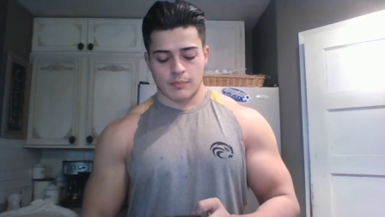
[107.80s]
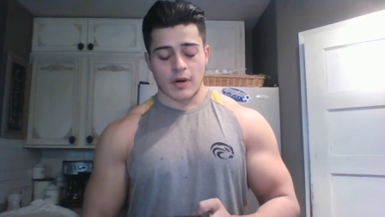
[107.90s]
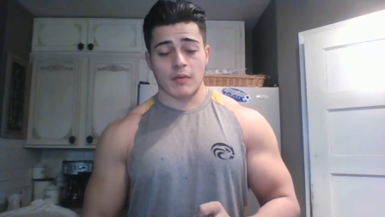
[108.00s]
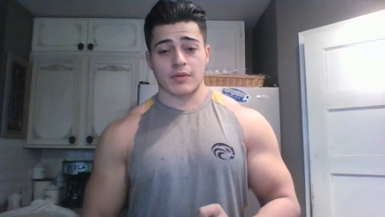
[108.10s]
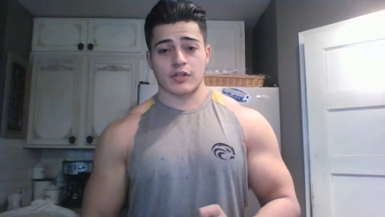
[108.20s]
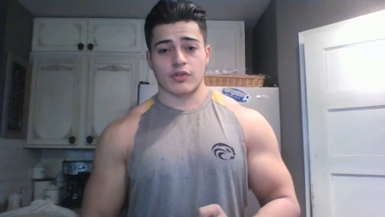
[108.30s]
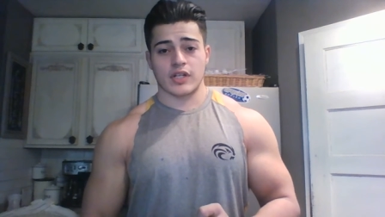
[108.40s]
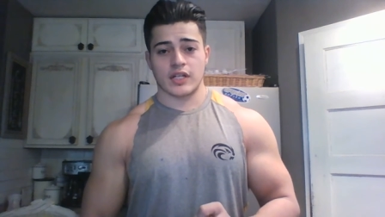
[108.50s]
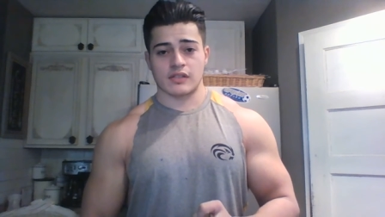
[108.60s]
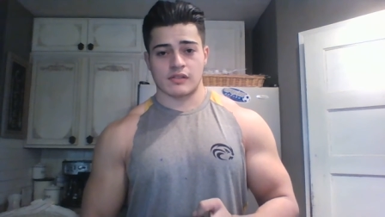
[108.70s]
pump
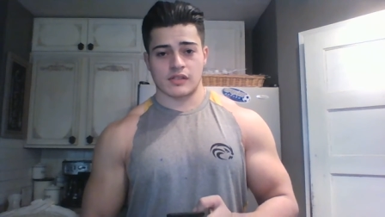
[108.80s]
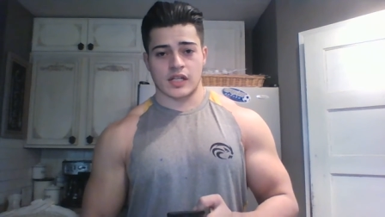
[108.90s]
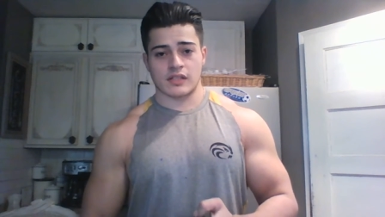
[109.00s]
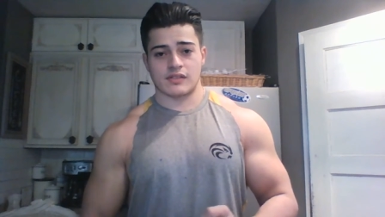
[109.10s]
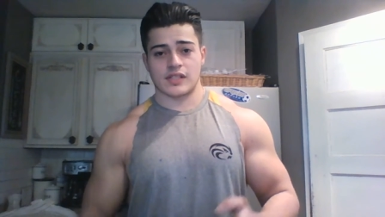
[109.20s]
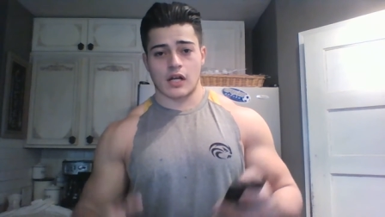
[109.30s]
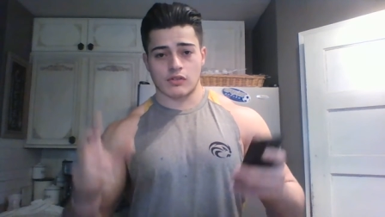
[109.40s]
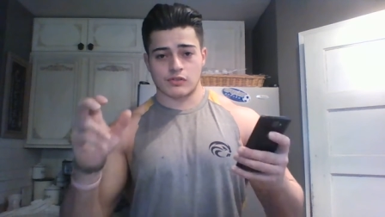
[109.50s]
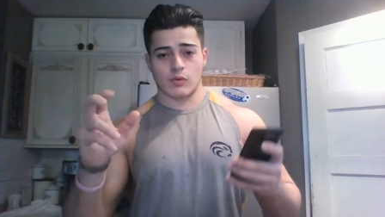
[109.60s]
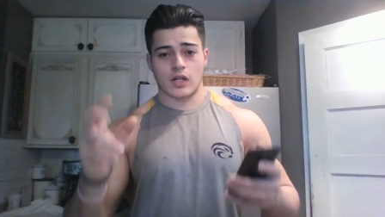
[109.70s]
ingredients and
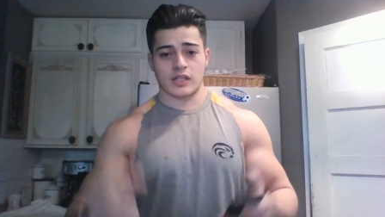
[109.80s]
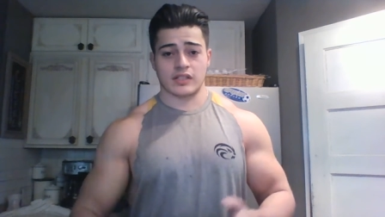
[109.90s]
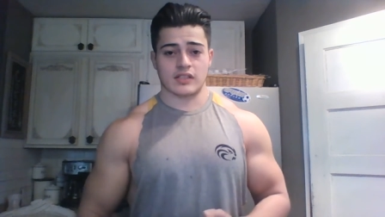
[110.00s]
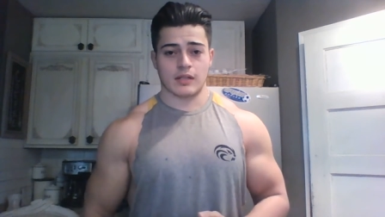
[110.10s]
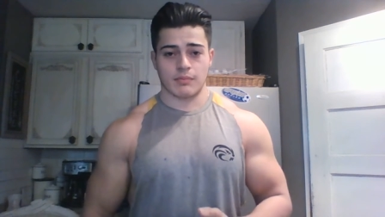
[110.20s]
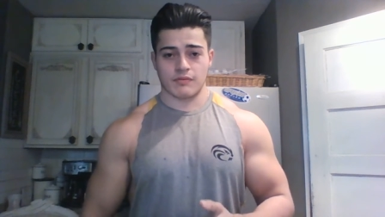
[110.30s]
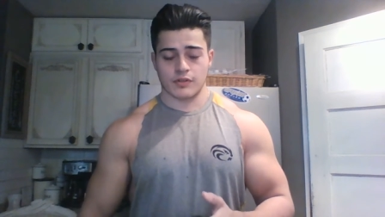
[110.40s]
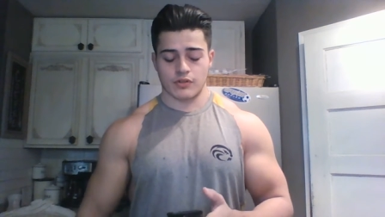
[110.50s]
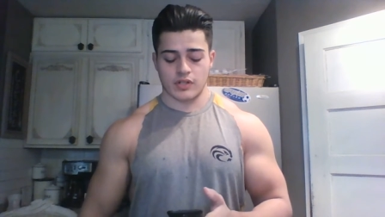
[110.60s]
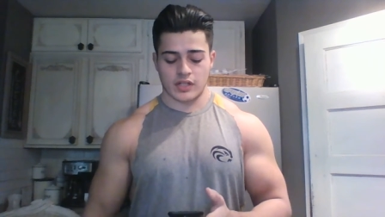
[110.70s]
cell swelling type of
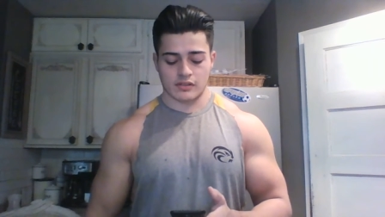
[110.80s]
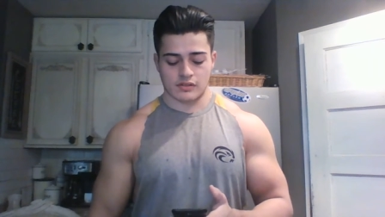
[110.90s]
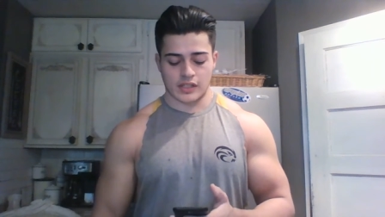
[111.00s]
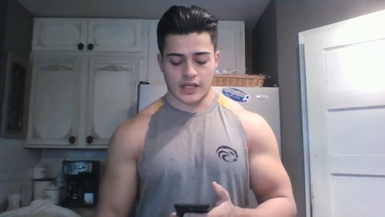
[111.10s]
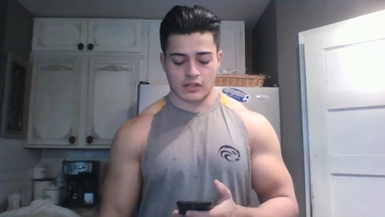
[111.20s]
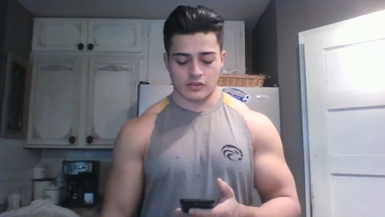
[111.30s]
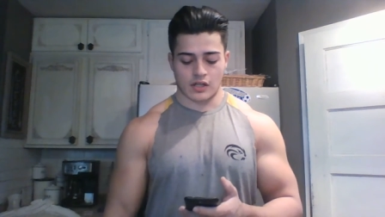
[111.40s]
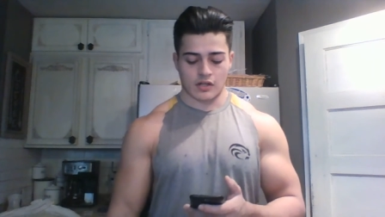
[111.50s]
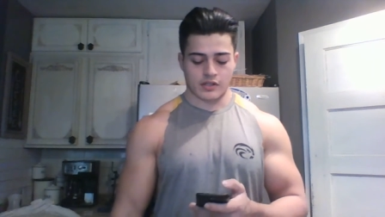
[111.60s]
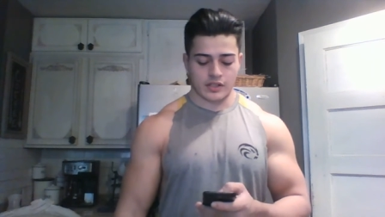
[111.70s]
ingredients like
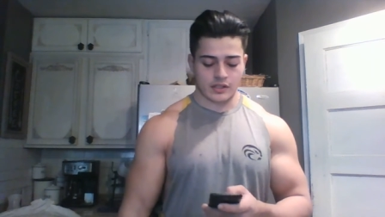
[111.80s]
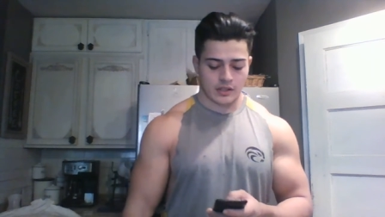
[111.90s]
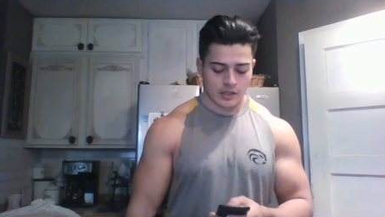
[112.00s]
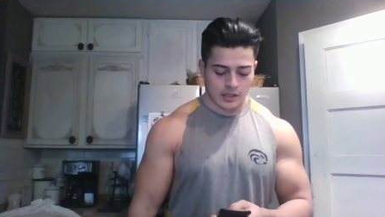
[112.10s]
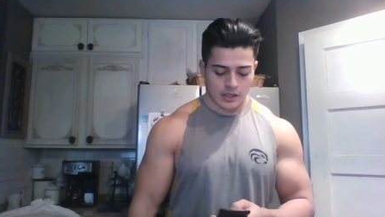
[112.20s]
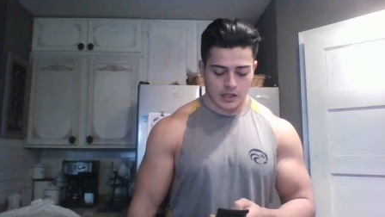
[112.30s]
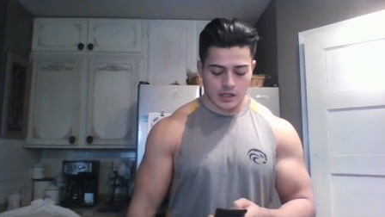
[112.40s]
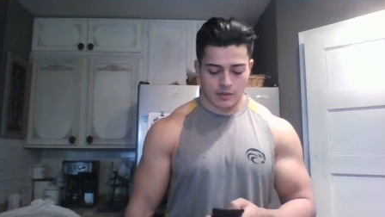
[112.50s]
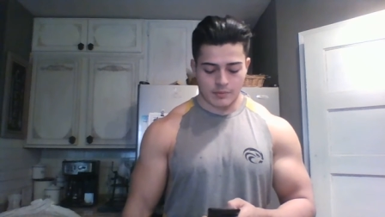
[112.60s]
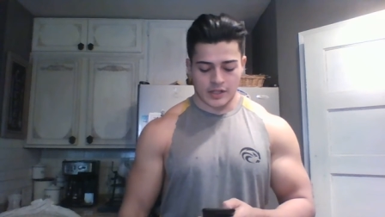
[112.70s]
L-taurine
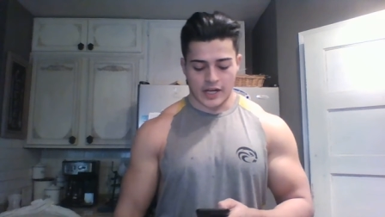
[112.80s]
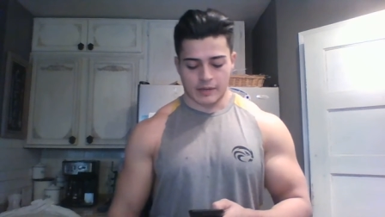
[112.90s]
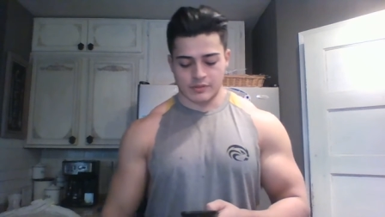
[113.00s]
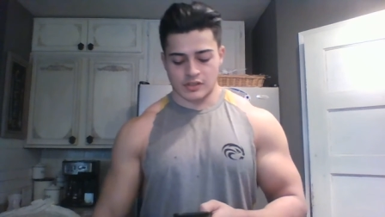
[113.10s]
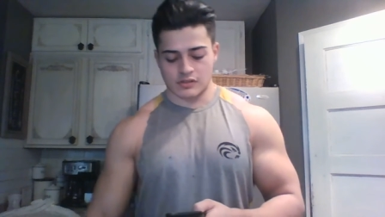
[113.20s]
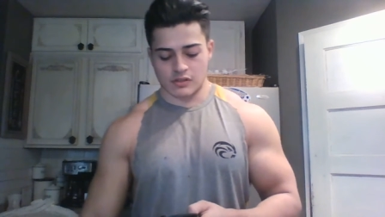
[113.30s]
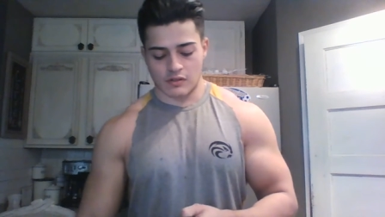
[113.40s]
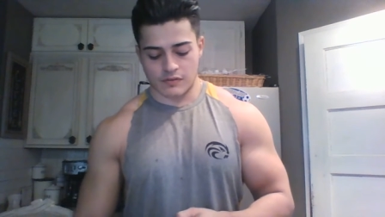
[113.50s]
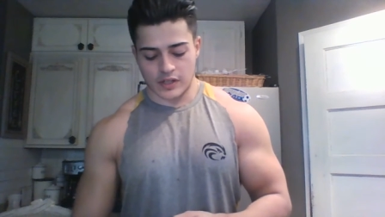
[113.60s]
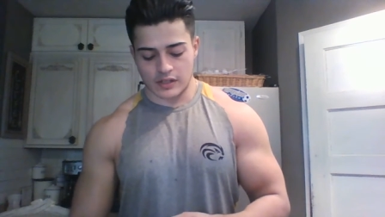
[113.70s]
and agmatine
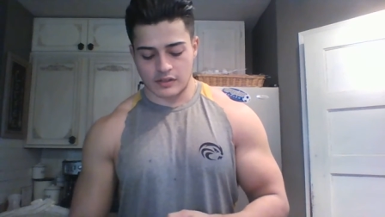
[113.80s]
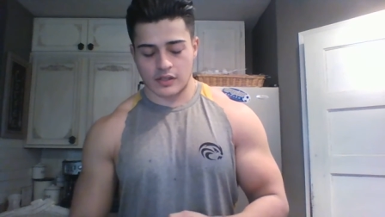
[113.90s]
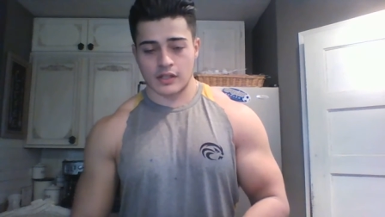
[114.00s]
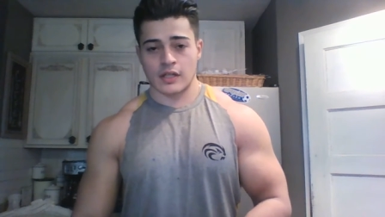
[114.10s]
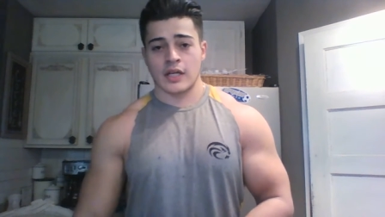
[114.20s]
sulfate.